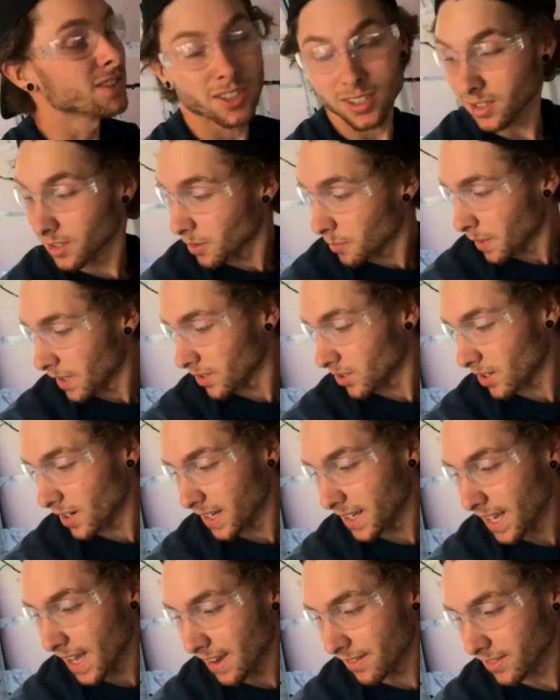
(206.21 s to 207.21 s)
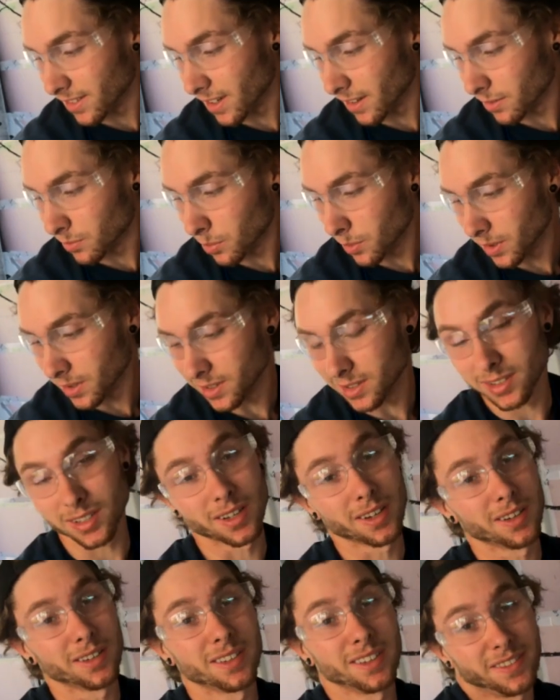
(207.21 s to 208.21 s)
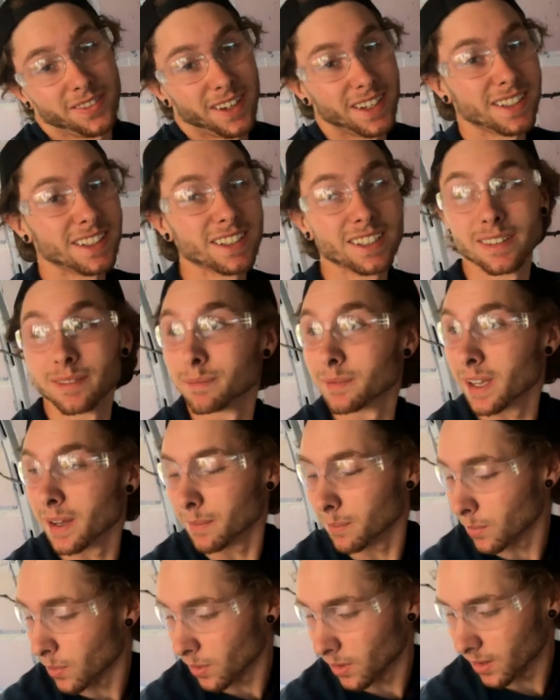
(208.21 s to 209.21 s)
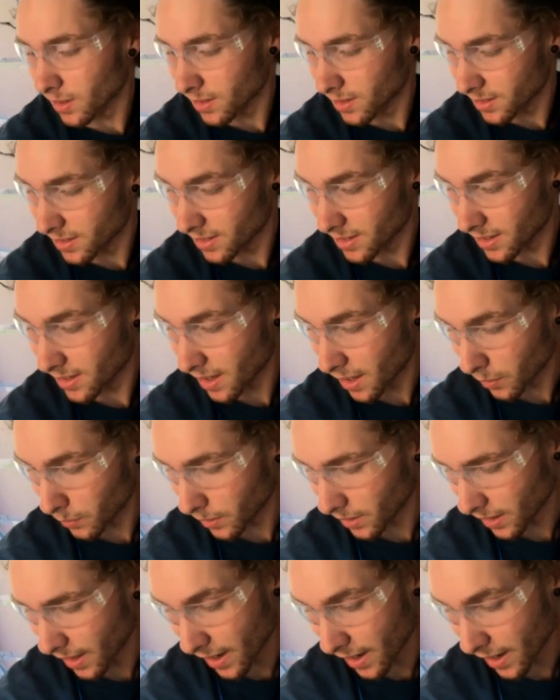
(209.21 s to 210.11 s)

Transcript: Just to make sure I have enough wood, so if I need to get more, I will.